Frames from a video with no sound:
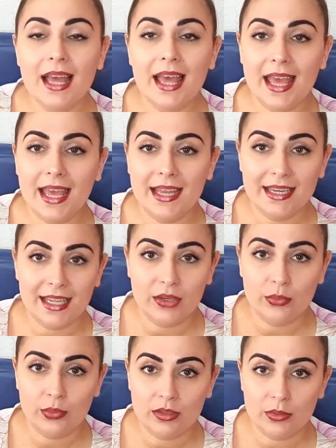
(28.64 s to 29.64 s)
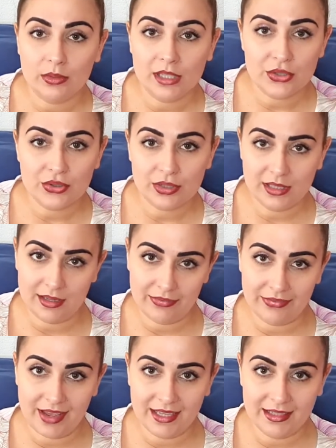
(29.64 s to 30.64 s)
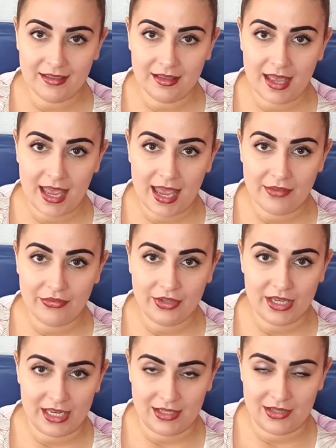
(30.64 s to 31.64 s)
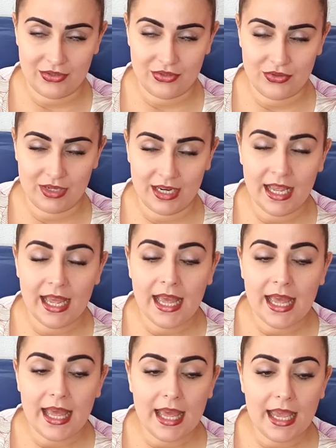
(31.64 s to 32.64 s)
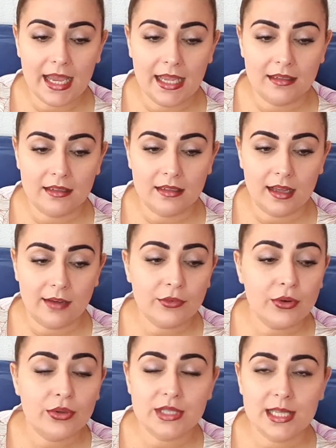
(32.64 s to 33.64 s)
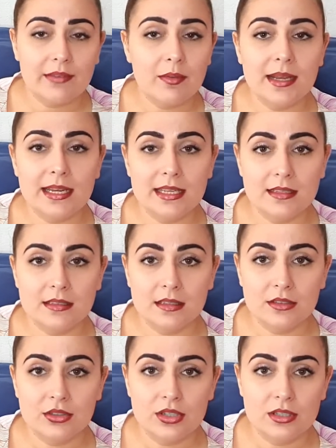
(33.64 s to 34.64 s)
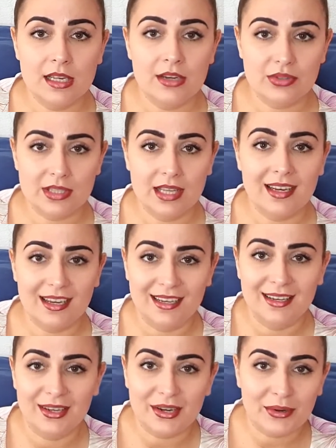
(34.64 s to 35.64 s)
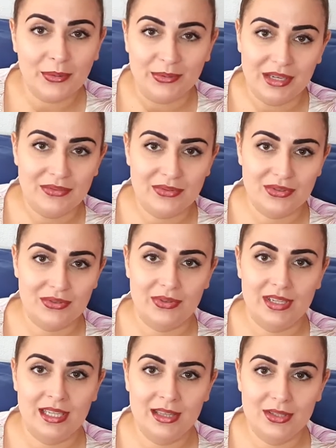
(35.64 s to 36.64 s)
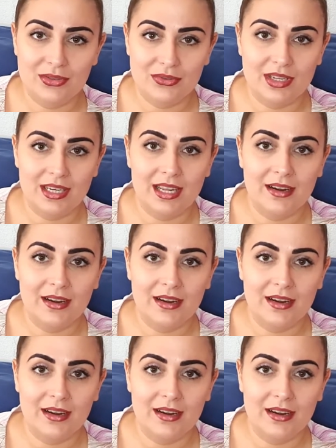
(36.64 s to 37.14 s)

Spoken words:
and it will literally affect every industry. And of course, everybody is just interested in their own industry.